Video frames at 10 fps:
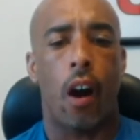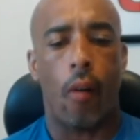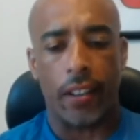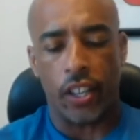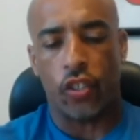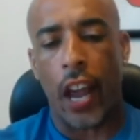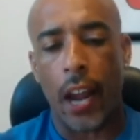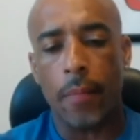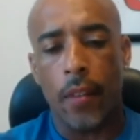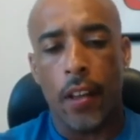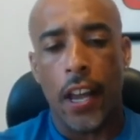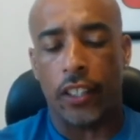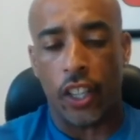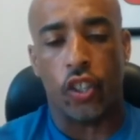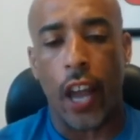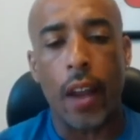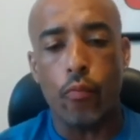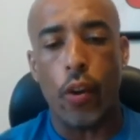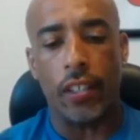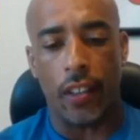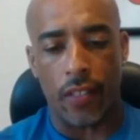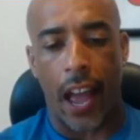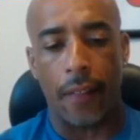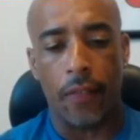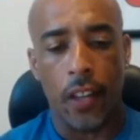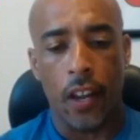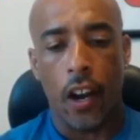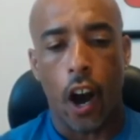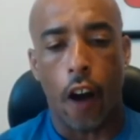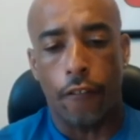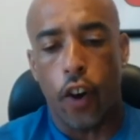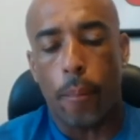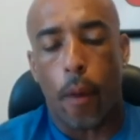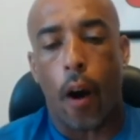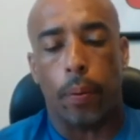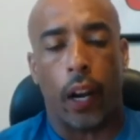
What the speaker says: All right? It's the same reason that a football